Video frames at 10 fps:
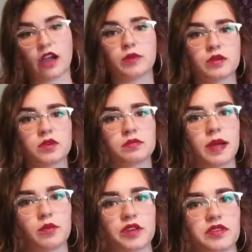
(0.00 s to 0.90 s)
I've been with my
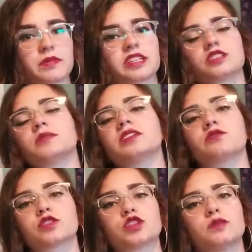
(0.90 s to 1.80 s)
boyfriend Benjamin
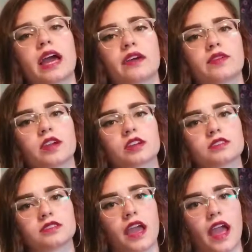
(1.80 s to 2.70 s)
for two and a half
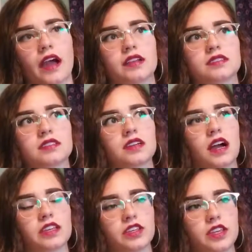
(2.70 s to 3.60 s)
years, and a
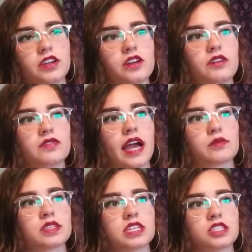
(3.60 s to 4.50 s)
year of that
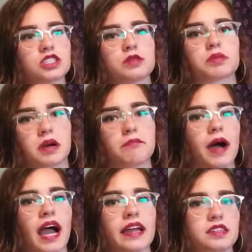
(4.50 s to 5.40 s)
relationship
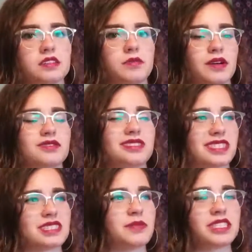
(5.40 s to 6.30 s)
combined, about
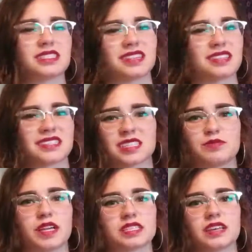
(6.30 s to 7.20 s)
six months and then six
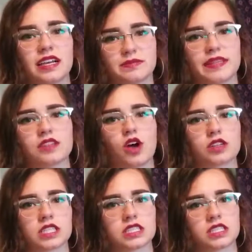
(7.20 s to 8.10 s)
months, has been long
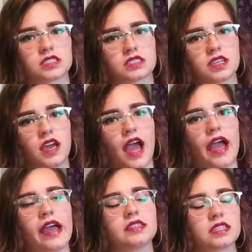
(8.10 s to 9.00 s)
distance.
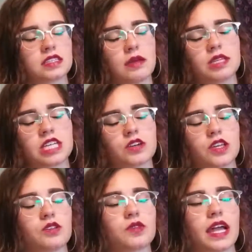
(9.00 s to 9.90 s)
And let me tell
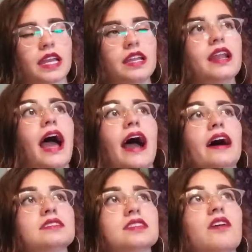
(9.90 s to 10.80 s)
you that it
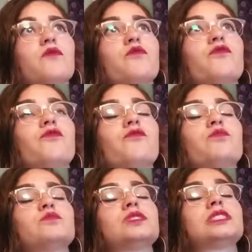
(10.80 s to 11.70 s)
has
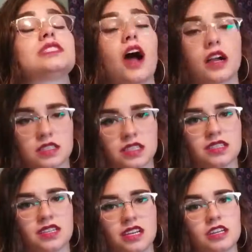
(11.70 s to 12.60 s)
sucked
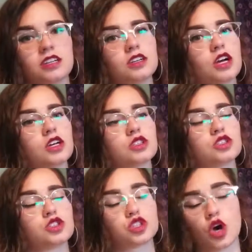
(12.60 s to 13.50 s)

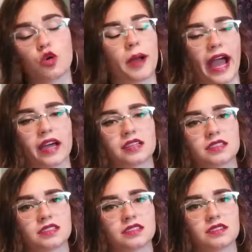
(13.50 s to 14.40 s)
so bad.
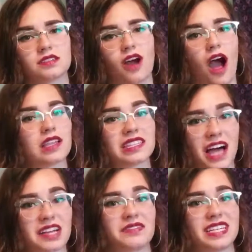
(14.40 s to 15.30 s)
A
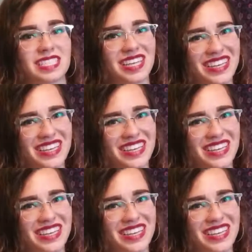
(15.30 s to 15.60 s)
lot of it.